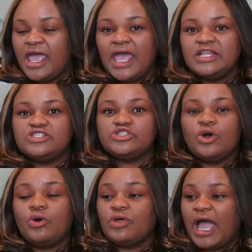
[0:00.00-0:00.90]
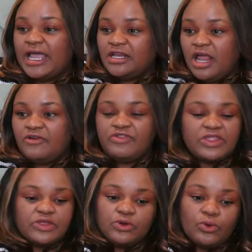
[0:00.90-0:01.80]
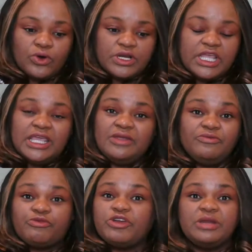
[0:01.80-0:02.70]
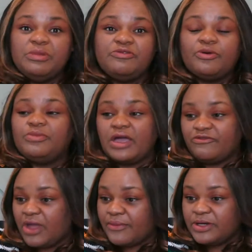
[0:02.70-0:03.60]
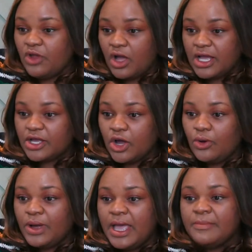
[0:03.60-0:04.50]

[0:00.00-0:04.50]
And so I love that the Lord, he freed me from that very long ago,